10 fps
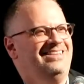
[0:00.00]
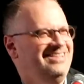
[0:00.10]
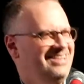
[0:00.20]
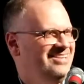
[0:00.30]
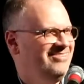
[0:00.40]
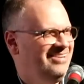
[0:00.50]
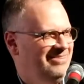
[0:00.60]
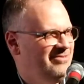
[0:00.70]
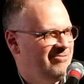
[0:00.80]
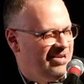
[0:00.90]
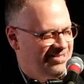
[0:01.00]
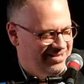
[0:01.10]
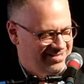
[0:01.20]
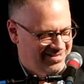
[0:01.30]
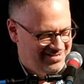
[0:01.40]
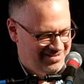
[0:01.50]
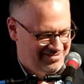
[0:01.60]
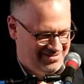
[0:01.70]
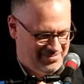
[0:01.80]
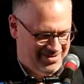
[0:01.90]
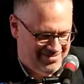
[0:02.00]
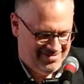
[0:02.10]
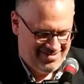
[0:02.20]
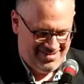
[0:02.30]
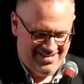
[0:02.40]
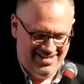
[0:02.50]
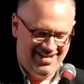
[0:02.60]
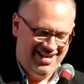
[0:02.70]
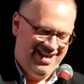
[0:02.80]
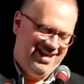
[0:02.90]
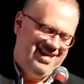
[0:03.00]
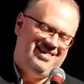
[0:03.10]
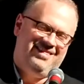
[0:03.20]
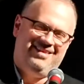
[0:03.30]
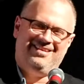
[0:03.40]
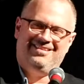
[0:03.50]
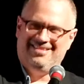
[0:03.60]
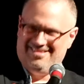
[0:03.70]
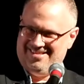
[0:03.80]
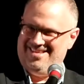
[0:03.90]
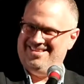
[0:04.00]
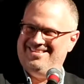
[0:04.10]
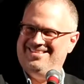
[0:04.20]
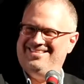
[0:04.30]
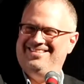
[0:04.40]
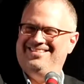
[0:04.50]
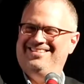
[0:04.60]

Thank you. I didn't even write that down. That was my own thing.